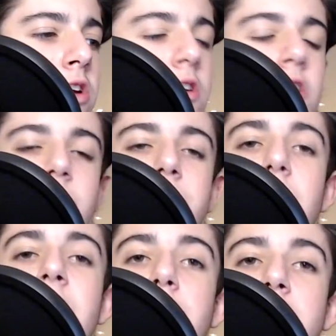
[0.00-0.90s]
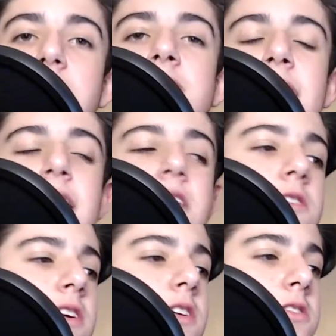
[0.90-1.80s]
or play with the second
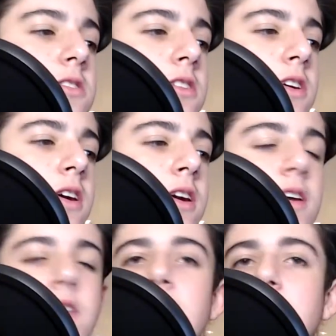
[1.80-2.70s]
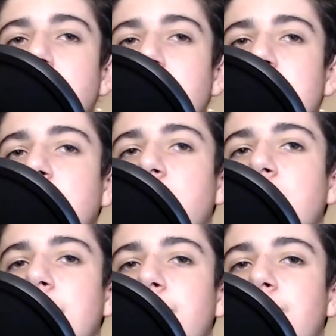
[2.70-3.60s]
unit because this has been his
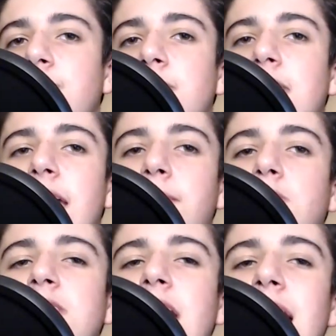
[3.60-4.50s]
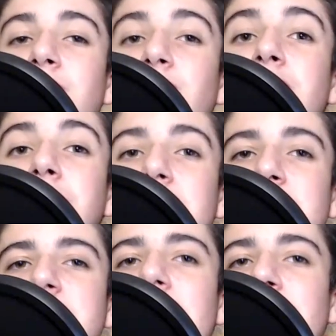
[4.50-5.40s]
only game where he's gotten real
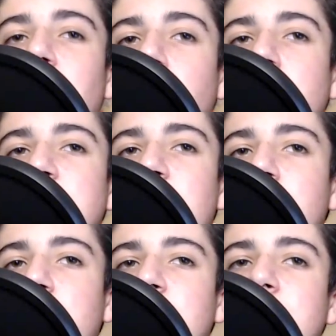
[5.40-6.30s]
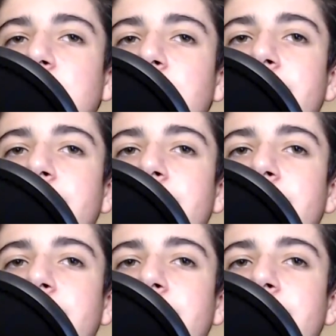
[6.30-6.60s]
minutes, not garbage time minutes.